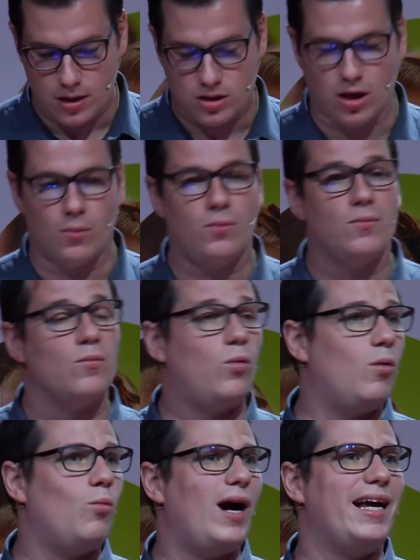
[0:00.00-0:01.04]
So
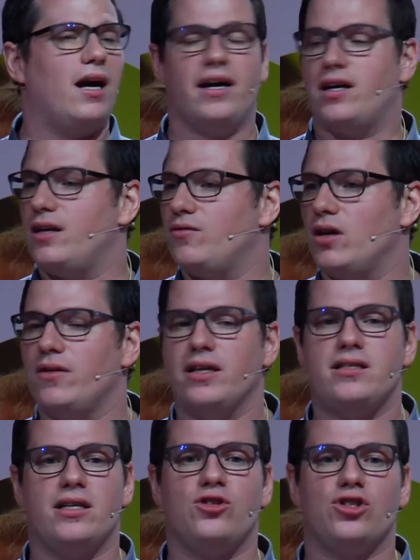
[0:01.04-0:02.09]
one way I could have done
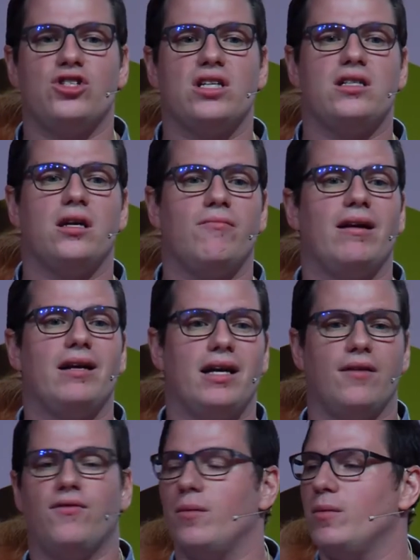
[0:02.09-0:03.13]
this is just to turn around and
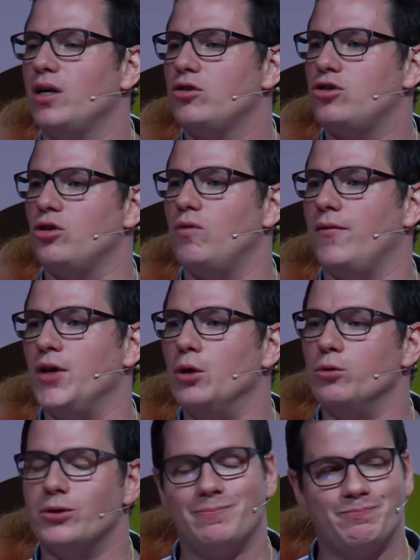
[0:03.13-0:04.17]
give them two
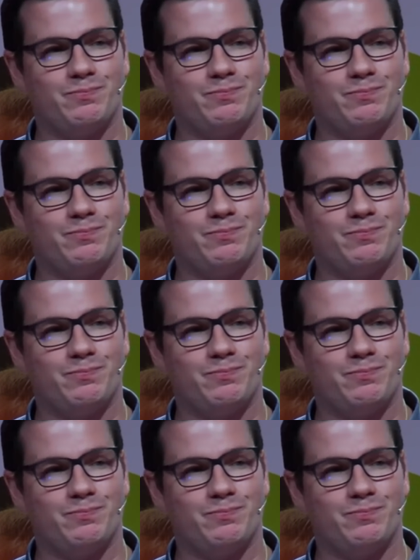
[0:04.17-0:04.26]
reviews.